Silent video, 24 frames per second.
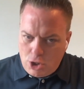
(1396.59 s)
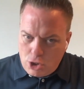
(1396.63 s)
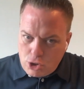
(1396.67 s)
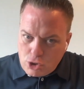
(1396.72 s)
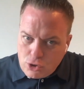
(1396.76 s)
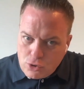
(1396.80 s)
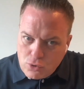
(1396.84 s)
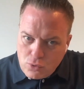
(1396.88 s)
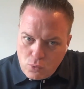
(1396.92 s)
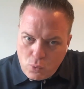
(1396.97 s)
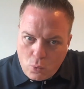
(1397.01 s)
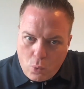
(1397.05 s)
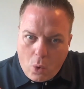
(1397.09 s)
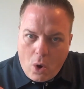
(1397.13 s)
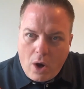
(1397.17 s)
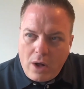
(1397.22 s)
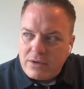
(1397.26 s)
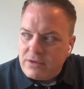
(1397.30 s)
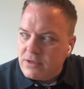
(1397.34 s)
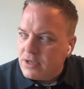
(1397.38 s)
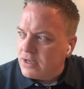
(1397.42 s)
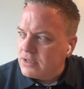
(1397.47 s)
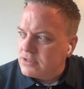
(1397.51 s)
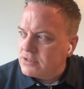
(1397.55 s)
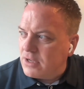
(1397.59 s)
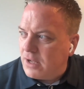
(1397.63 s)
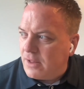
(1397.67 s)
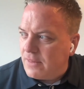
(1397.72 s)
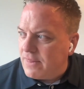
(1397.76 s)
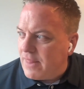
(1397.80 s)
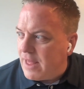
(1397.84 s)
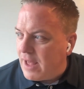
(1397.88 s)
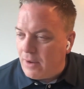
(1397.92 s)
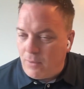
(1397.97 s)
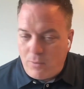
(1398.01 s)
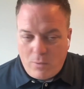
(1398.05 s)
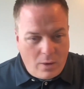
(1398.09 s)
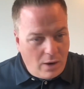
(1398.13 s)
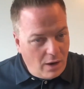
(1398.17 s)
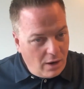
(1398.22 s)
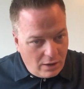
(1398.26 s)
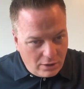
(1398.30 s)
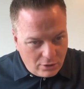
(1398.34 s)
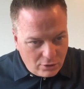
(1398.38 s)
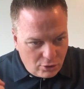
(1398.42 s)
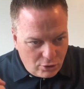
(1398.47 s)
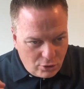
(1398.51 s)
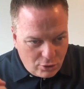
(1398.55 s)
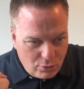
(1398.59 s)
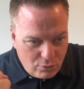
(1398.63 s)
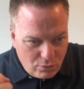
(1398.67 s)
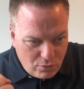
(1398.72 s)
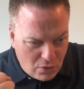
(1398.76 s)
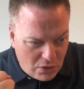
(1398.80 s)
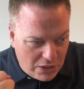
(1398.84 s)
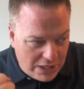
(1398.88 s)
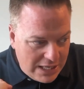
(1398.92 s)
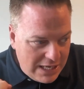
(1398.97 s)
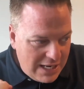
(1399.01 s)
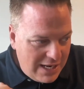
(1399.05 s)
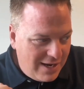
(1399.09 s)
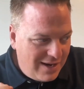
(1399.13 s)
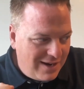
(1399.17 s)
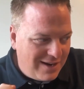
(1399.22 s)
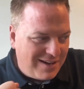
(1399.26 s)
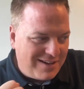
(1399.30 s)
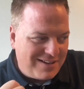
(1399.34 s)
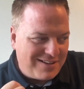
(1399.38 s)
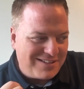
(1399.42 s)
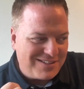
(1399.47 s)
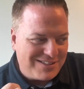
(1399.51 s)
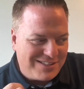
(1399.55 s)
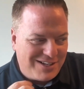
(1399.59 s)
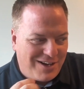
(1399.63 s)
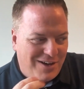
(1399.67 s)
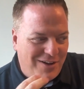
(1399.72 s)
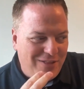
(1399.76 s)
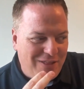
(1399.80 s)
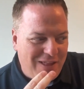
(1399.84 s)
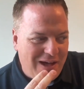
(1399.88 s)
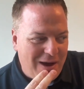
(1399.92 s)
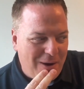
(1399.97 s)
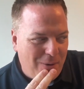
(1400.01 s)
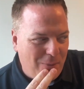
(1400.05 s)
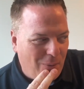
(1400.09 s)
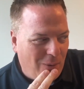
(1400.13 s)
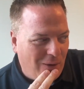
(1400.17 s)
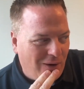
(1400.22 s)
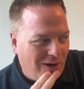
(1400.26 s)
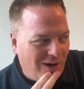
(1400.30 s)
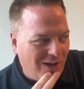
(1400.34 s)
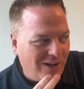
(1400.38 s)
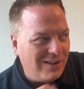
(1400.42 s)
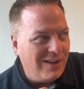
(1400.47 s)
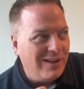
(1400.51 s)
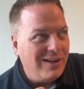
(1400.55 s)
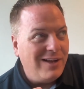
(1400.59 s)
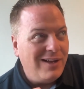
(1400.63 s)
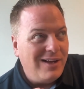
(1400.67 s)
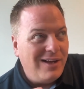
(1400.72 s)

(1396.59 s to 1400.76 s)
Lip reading: You want us on that wall. You need us on that wall.